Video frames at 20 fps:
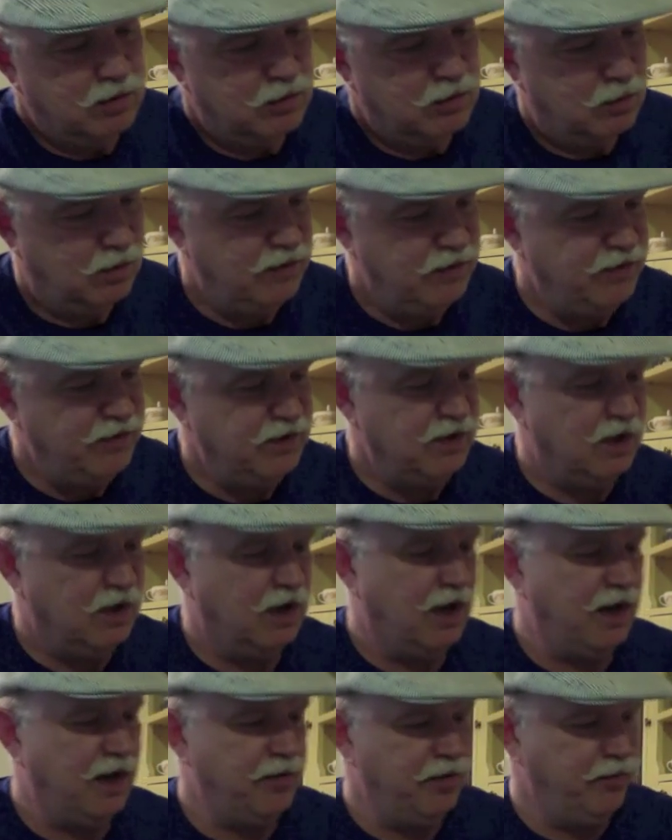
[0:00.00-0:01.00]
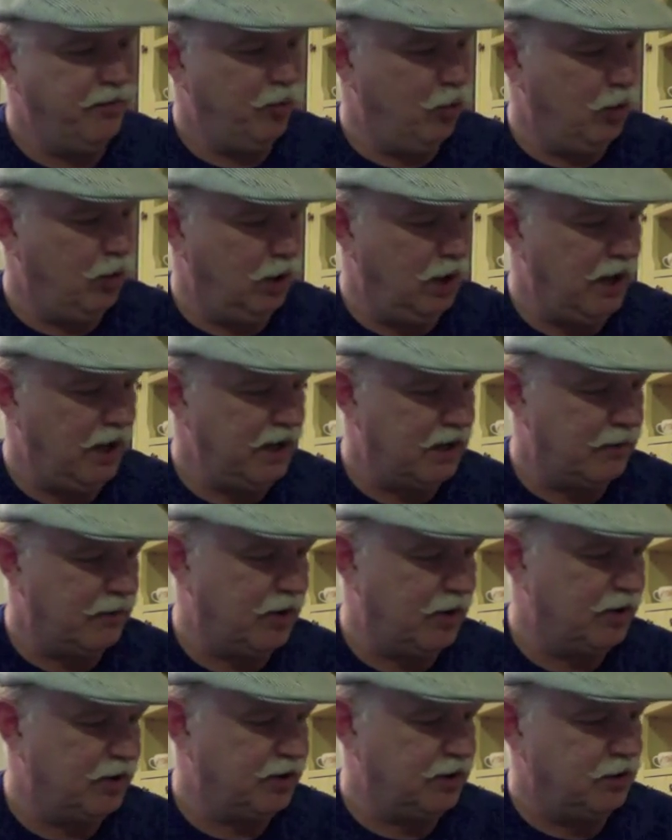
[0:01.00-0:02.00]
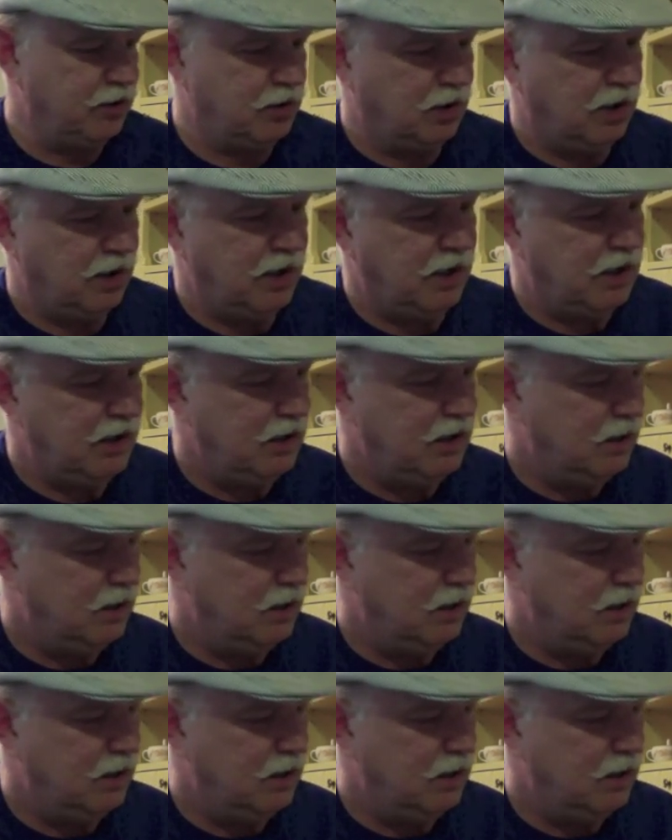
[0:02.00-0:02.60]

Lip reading: one thing that a lot of people will like about the ukulele,